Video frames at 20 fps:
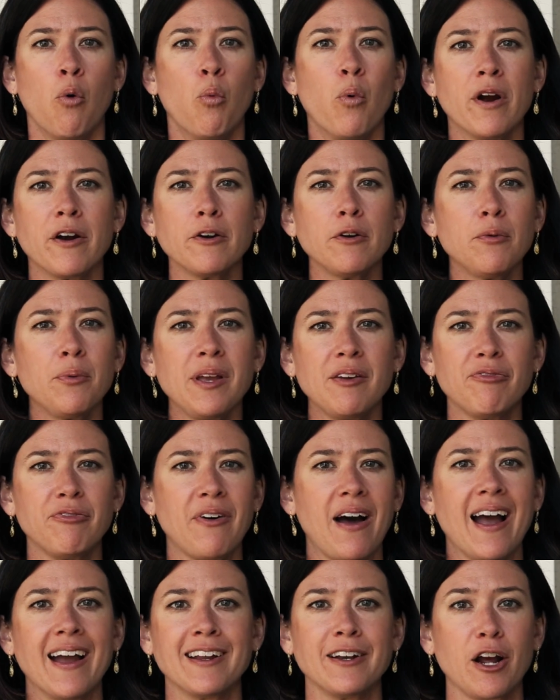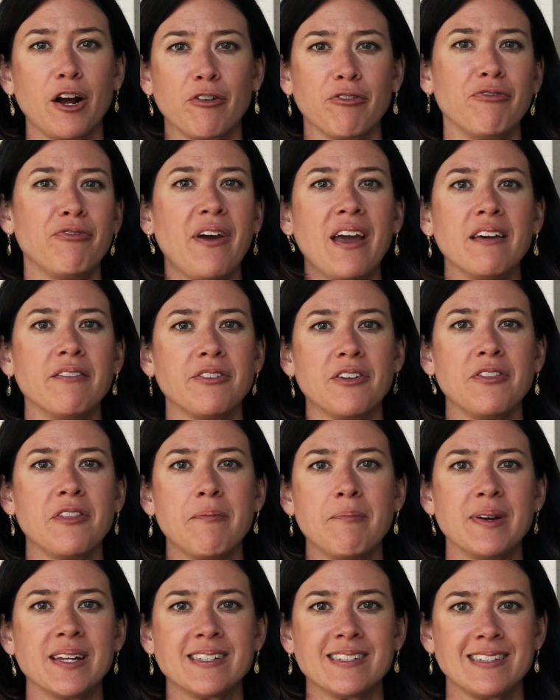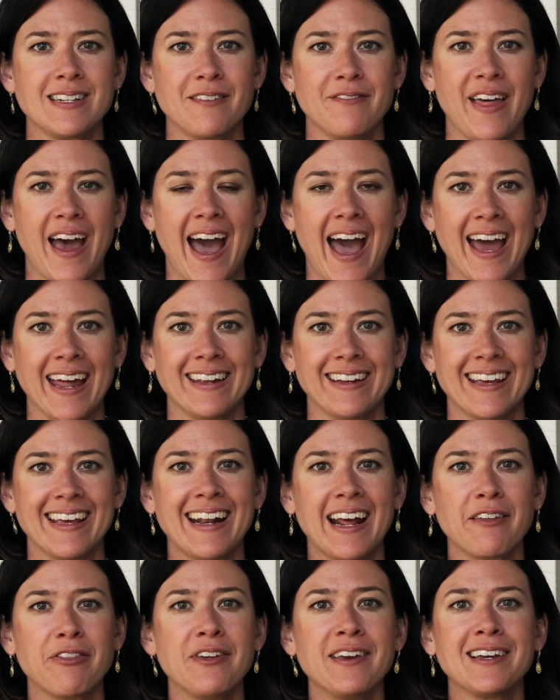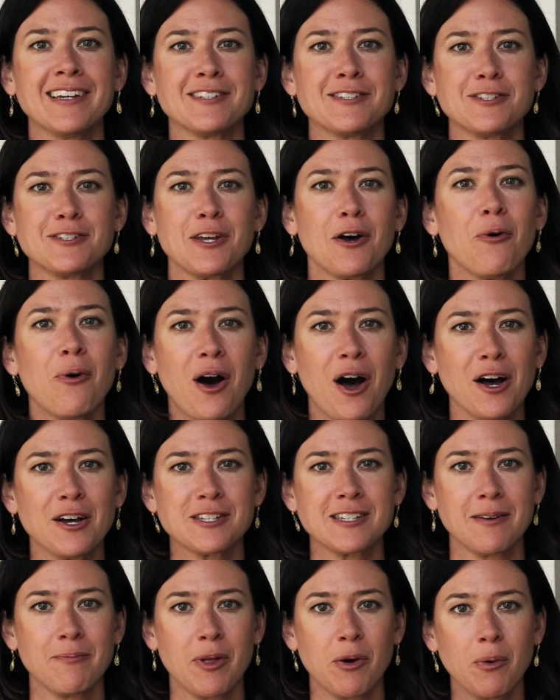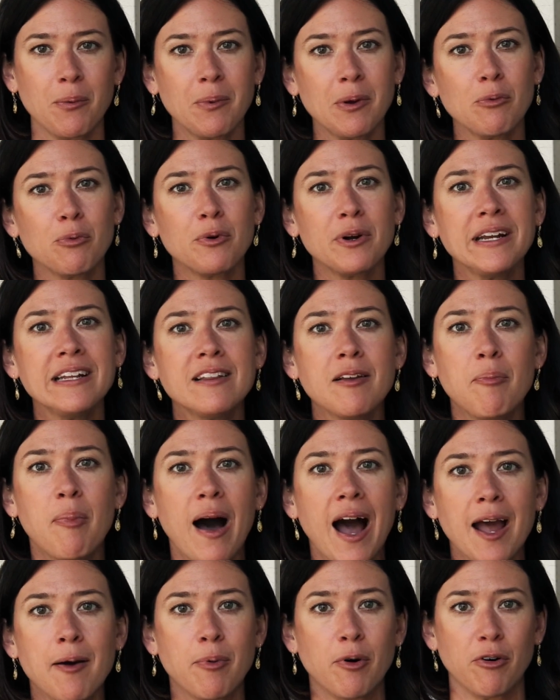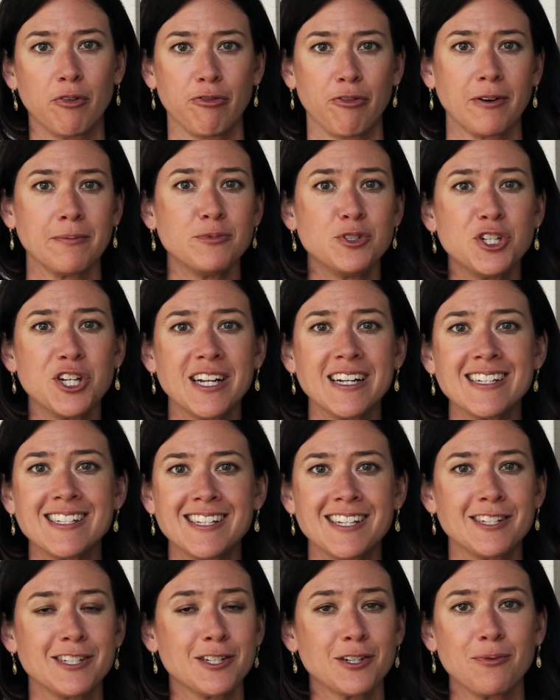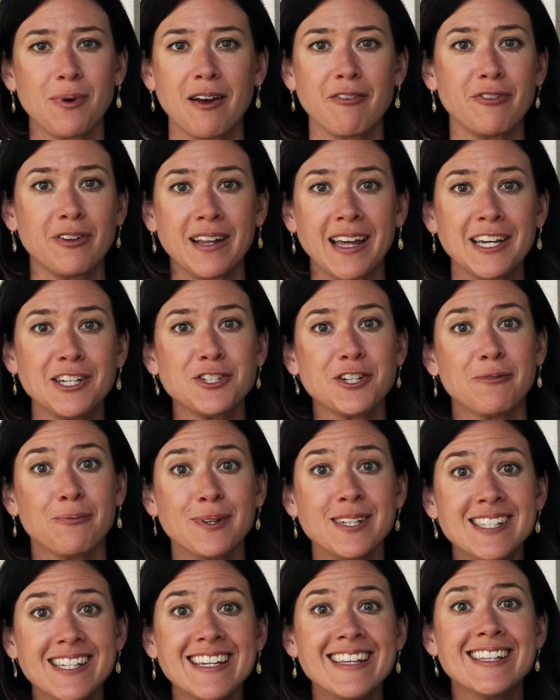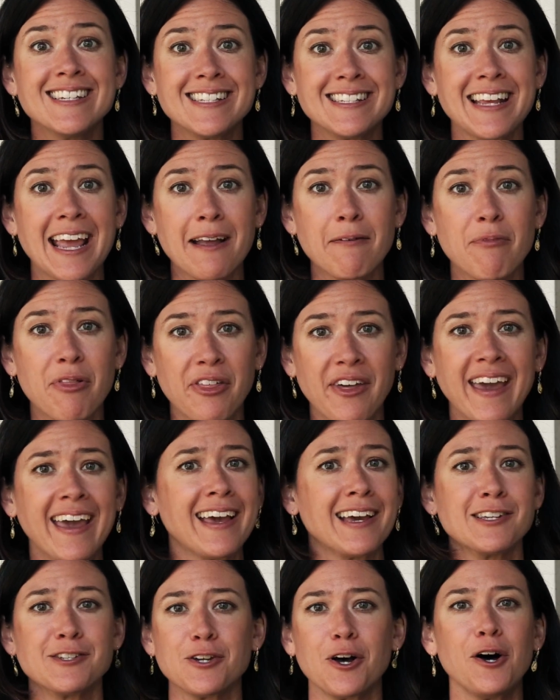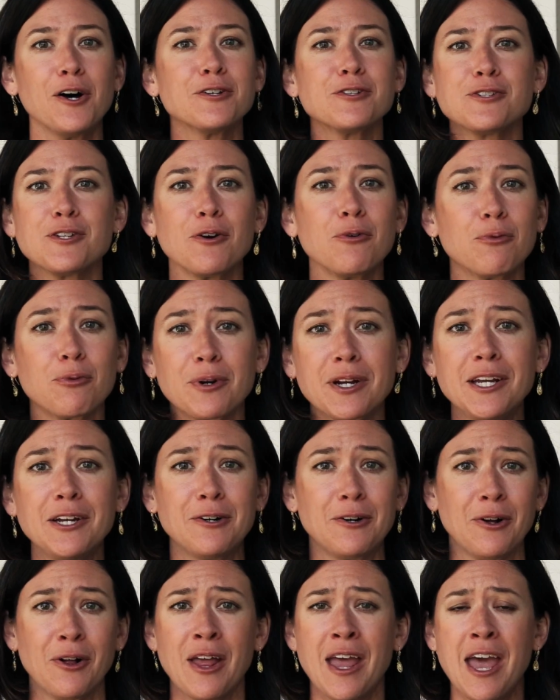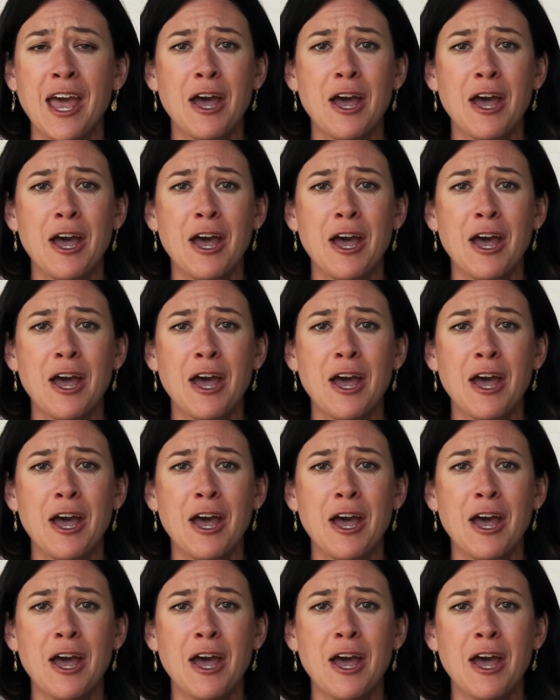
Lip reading: where do we find our faith in the midst of that? And I think it's so awesome that when we read the Bible from Genesis to Revelation, we see the same thing. It's all so real.